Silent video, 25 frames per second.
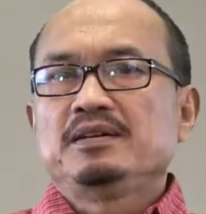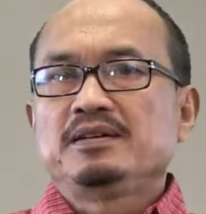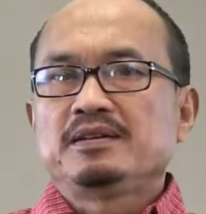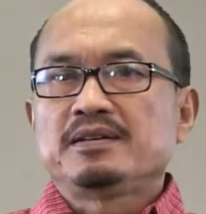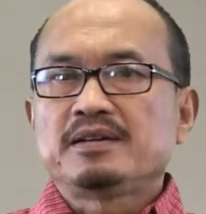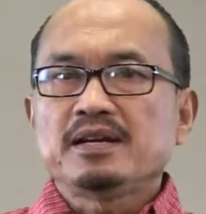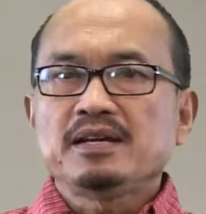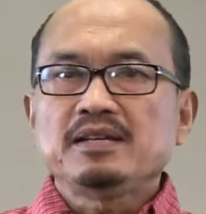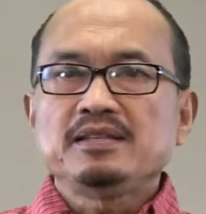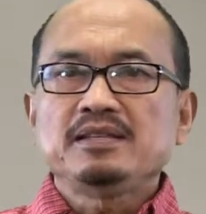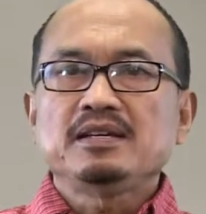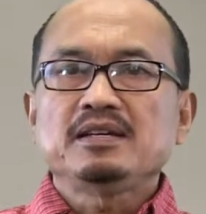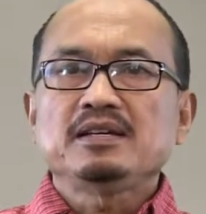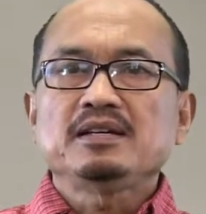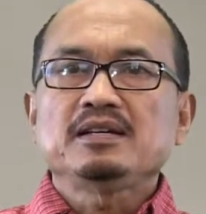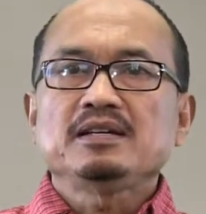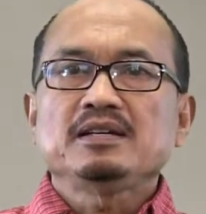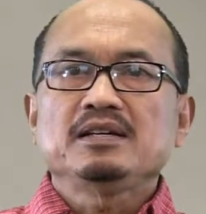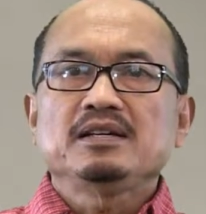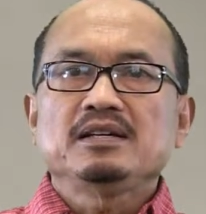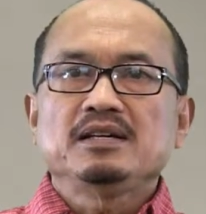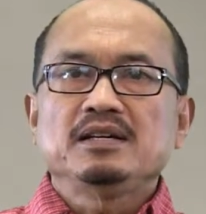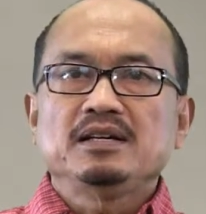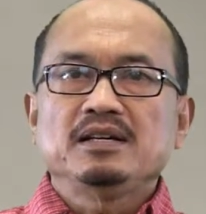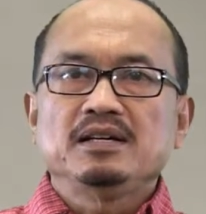Rather,
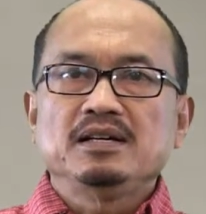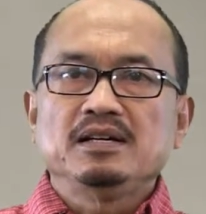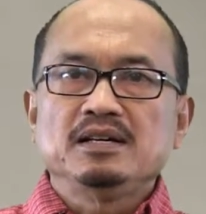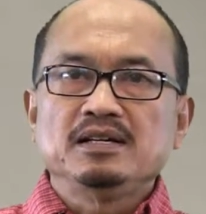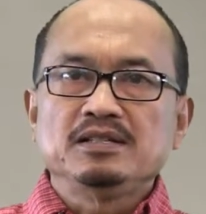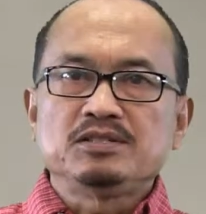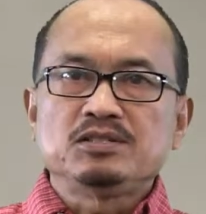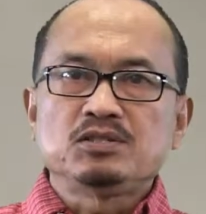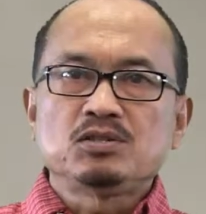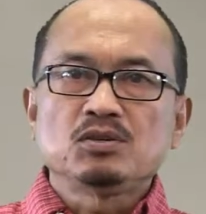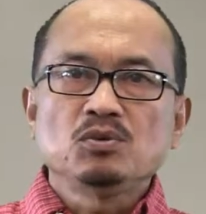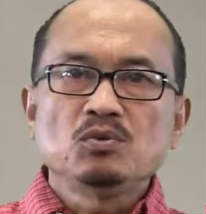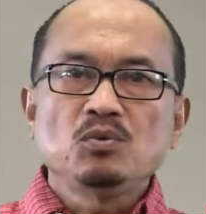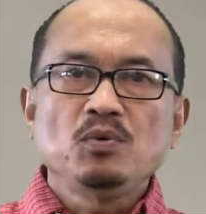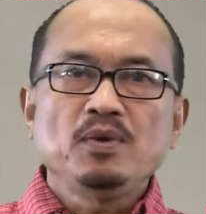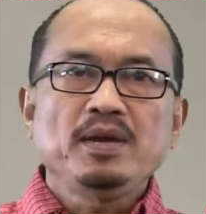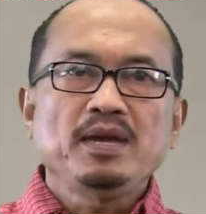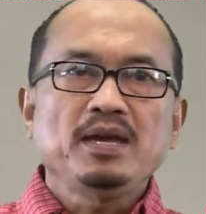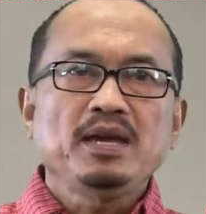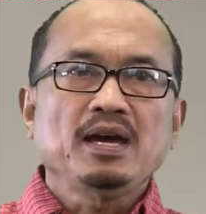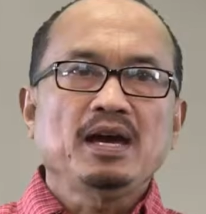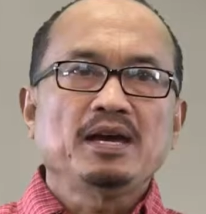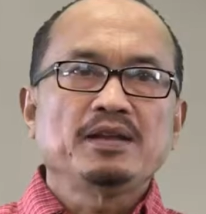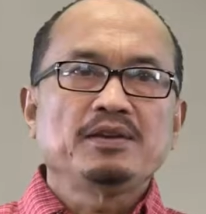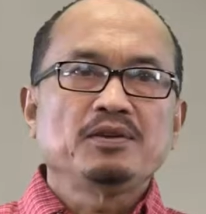a
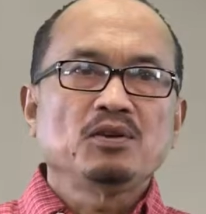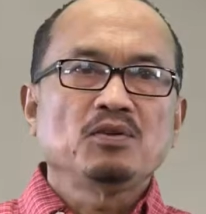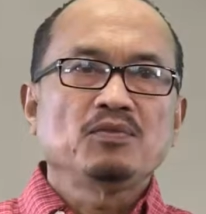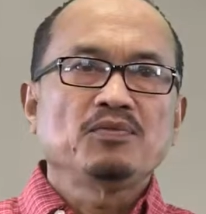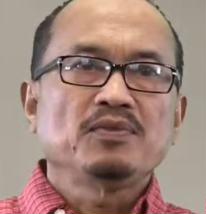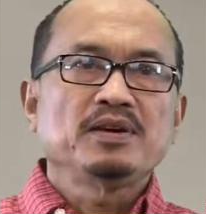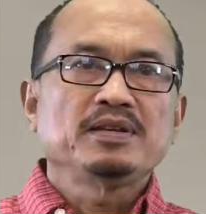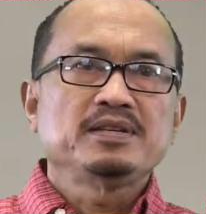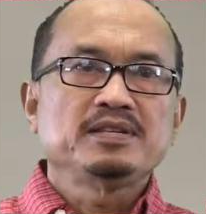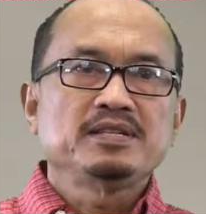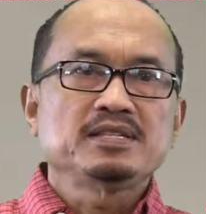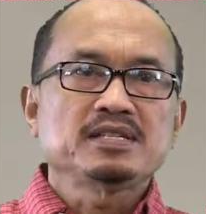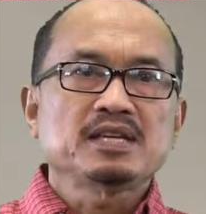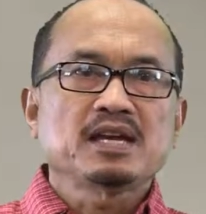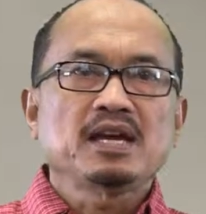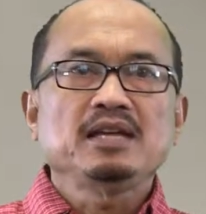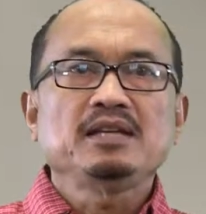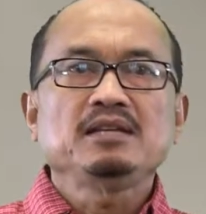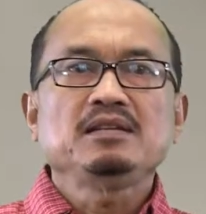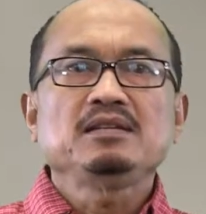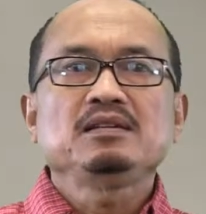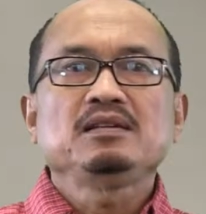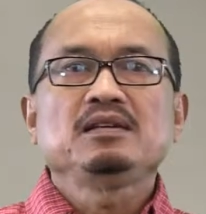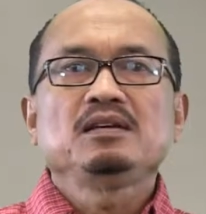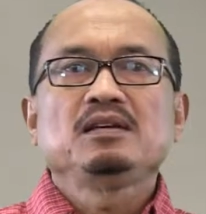two-way ANOVA
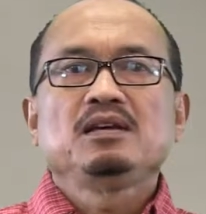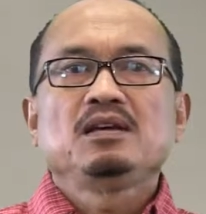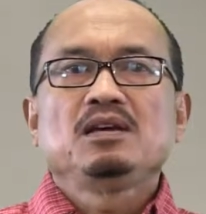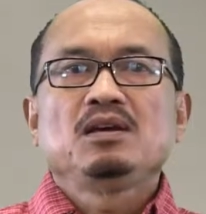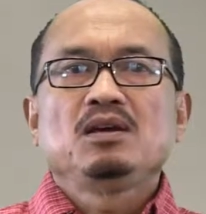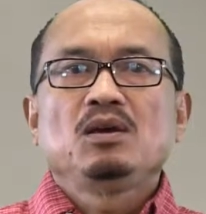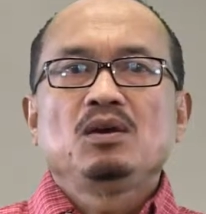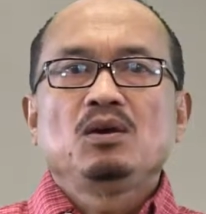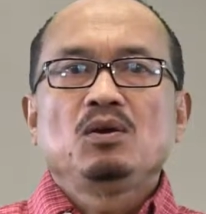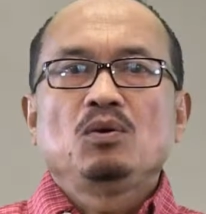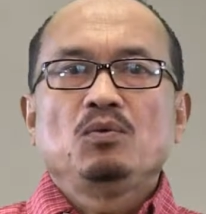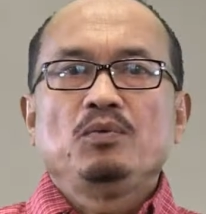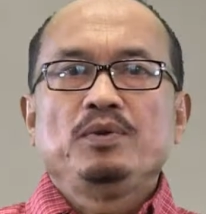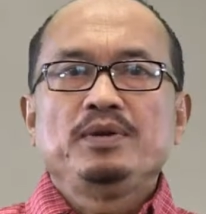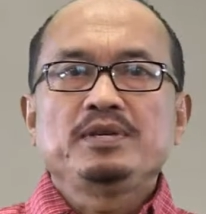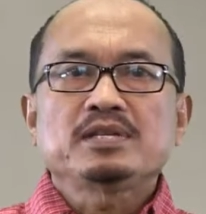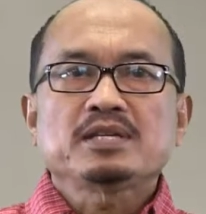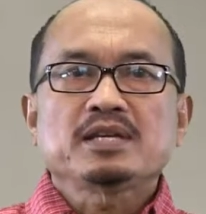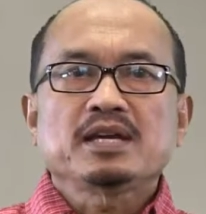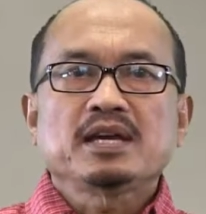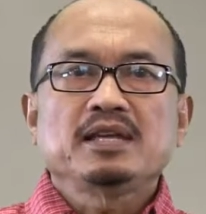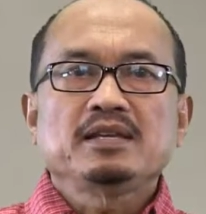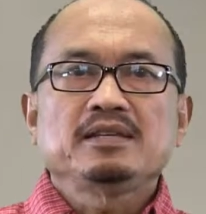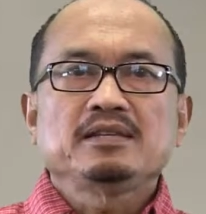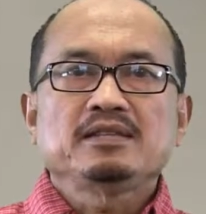design, which
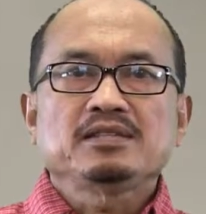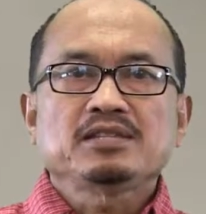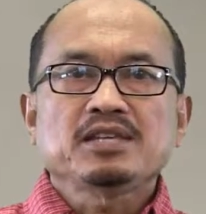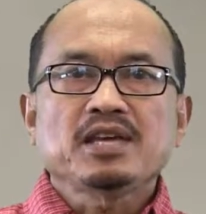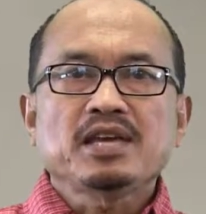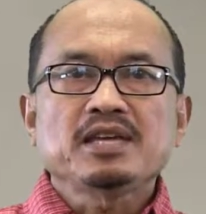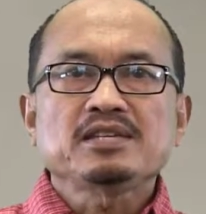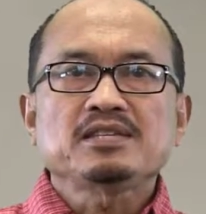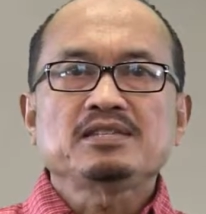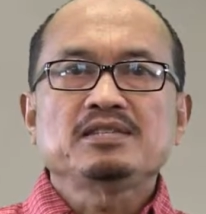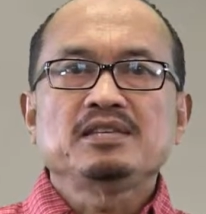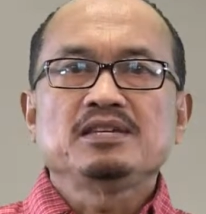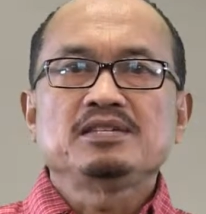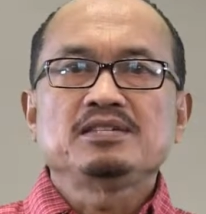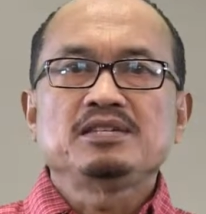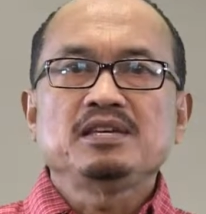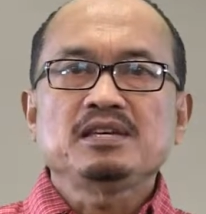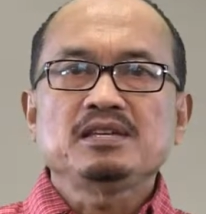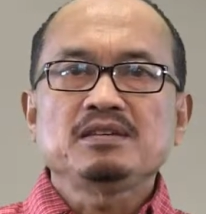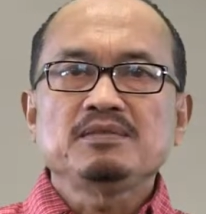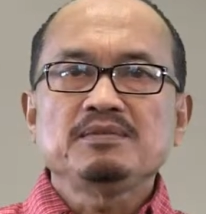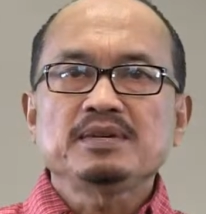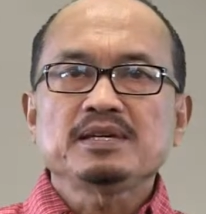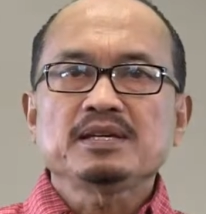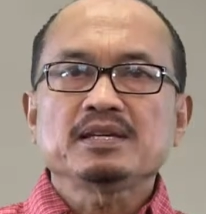can test the
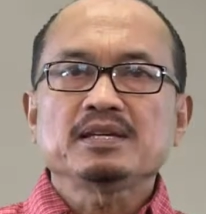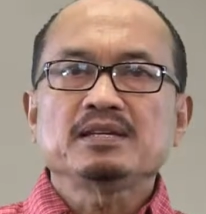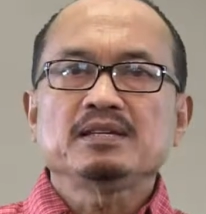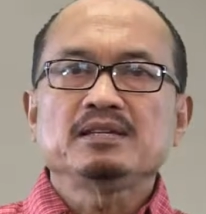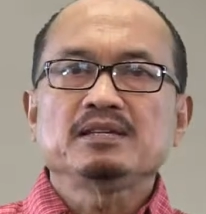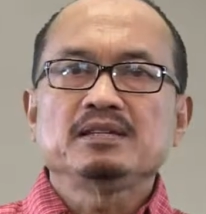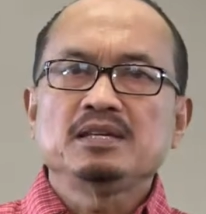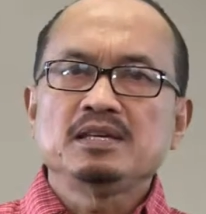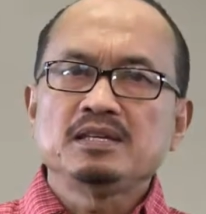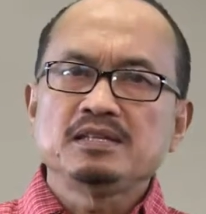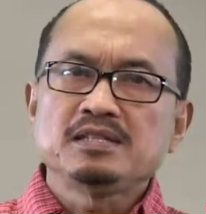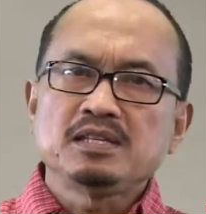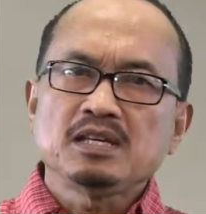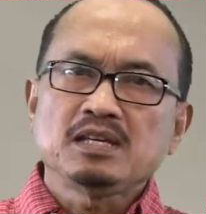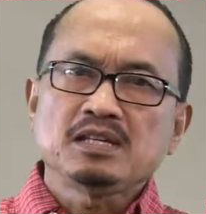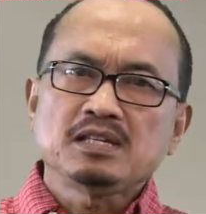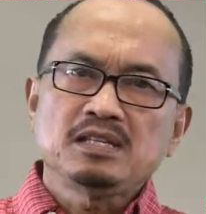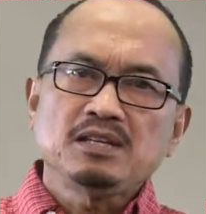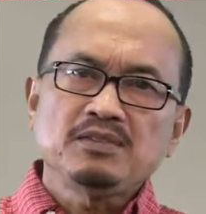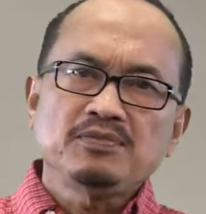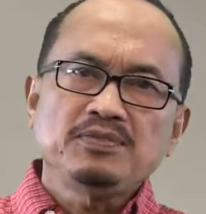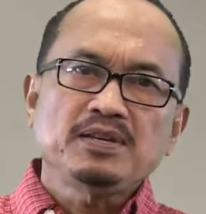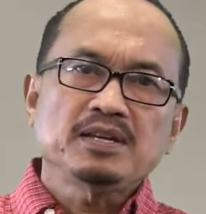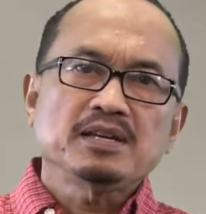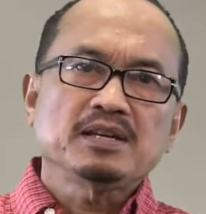
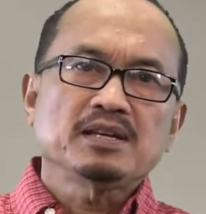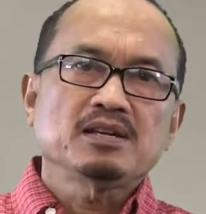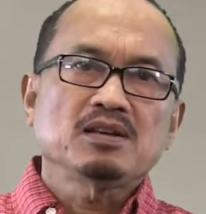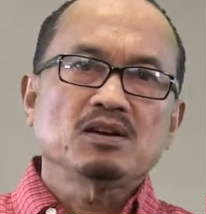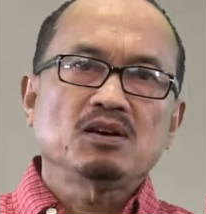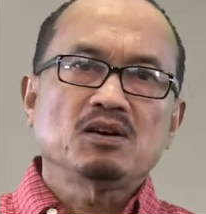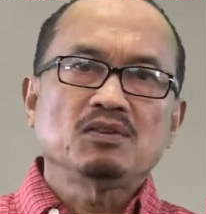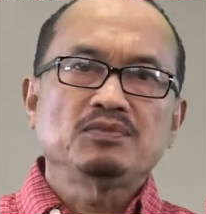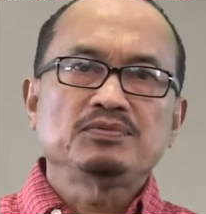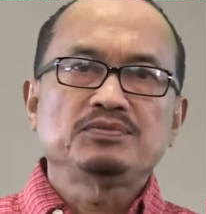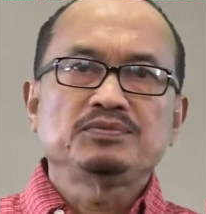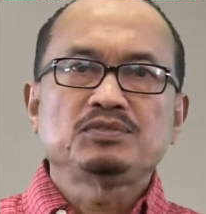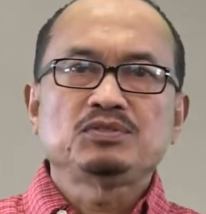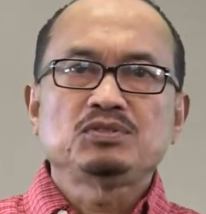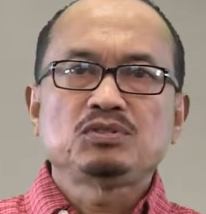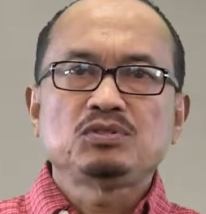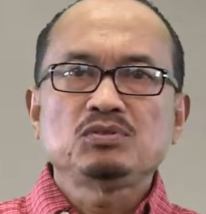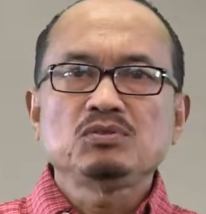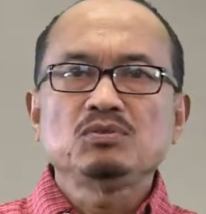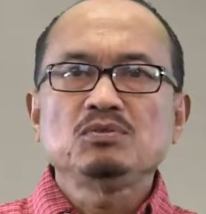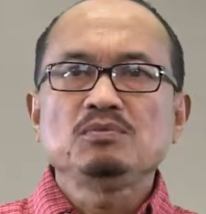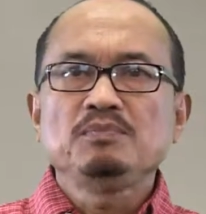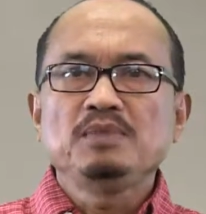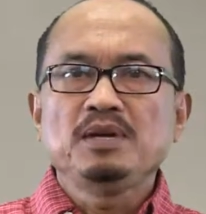significance of 2